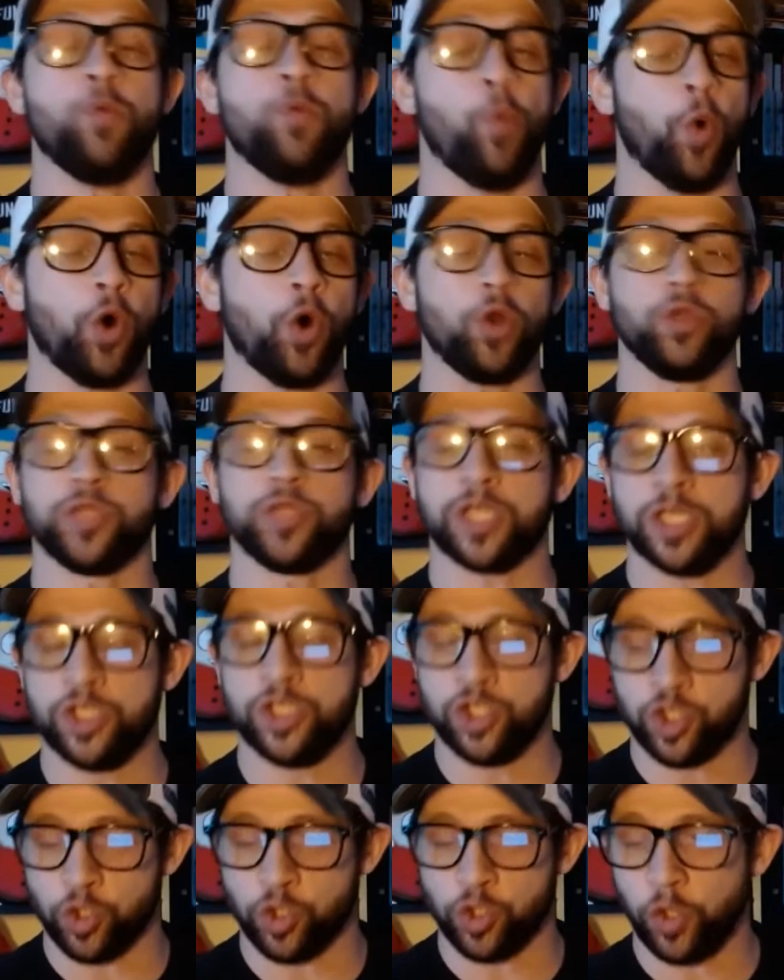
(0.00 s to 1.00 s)
world
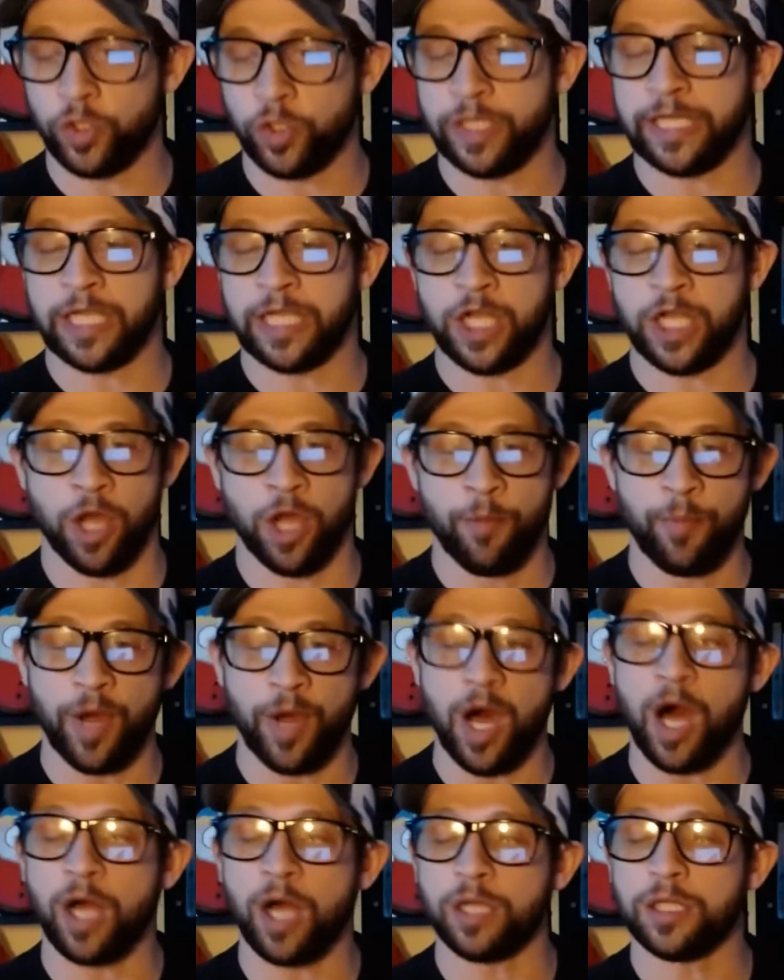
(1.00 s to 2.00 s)
controlling
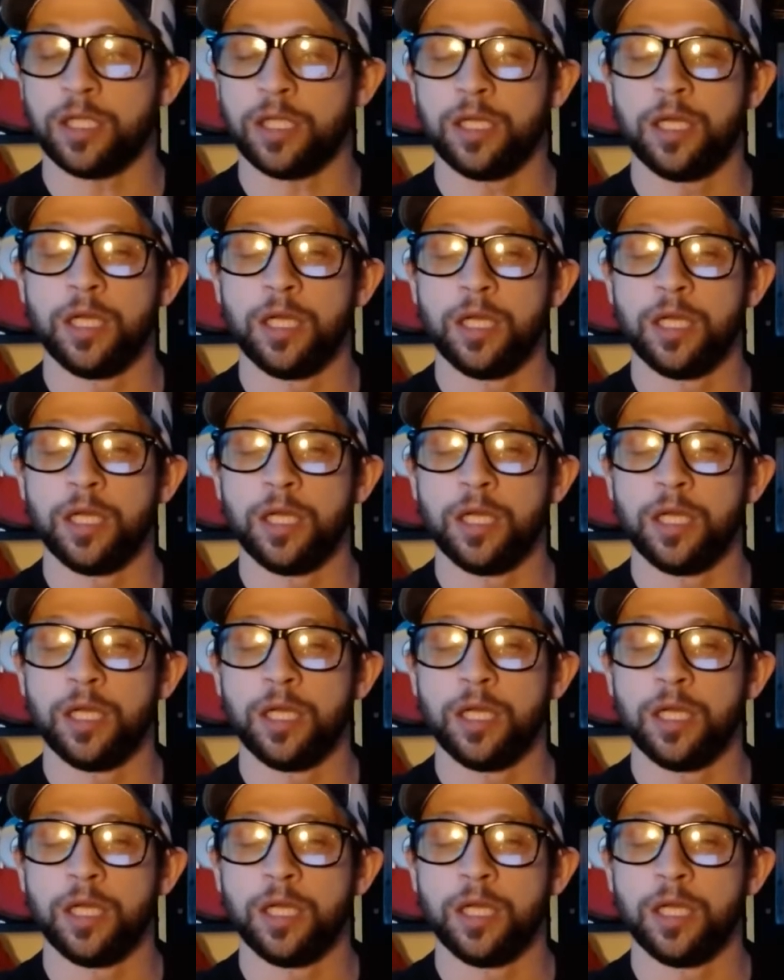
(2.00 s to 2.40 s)
cabal.